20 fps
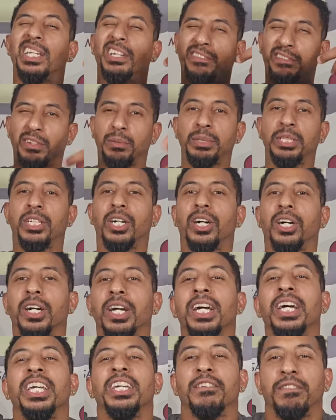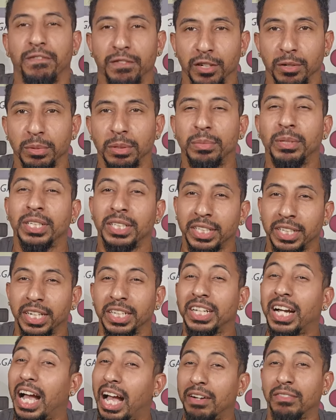you feel me dog? You feel me? But yeah,
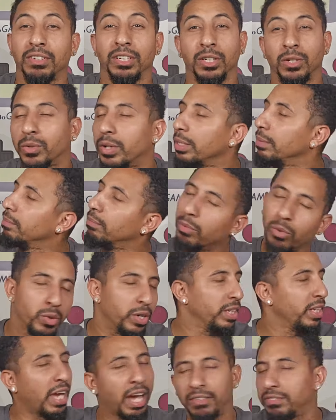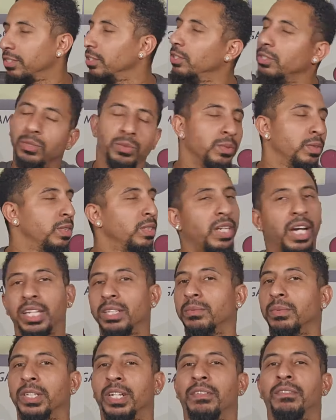y'all have a great morning, afternoon,
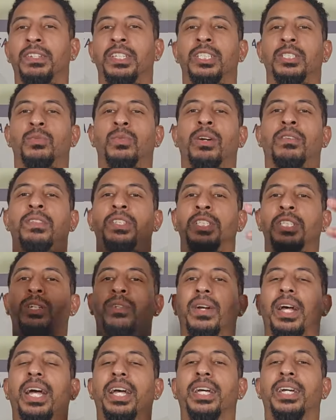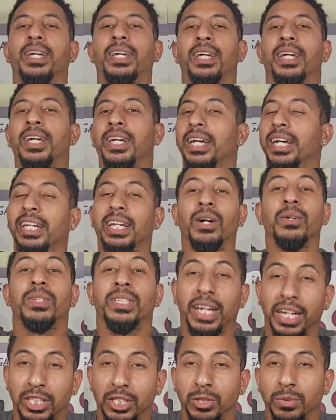night, whatever it is, wherever you're at, and I'll
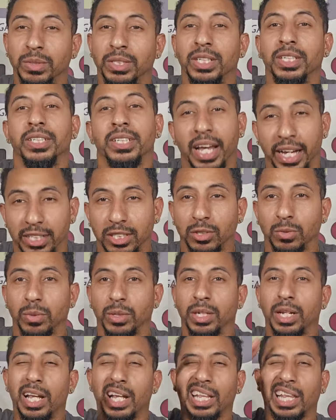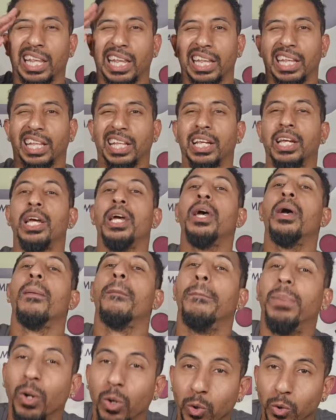catch you in the next one.
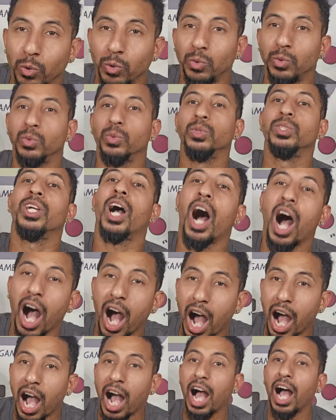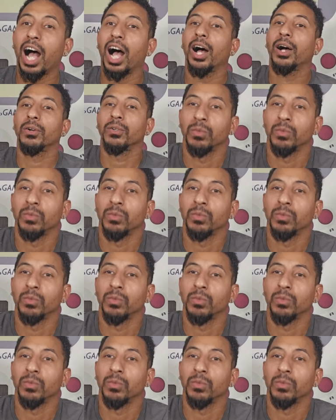Boo, y'all!